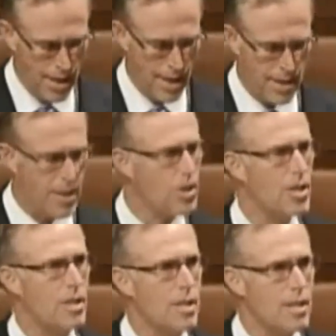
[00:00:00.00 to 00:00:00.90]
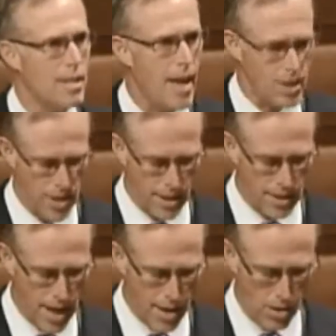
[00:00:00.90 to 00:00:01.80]
In addition to slashing
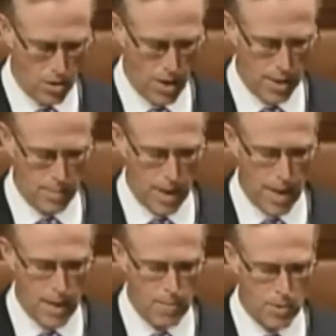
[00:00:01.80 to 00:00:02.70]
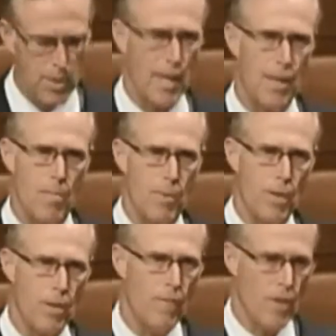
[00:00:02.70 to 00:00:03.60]
TIGER grants by 80%, the bill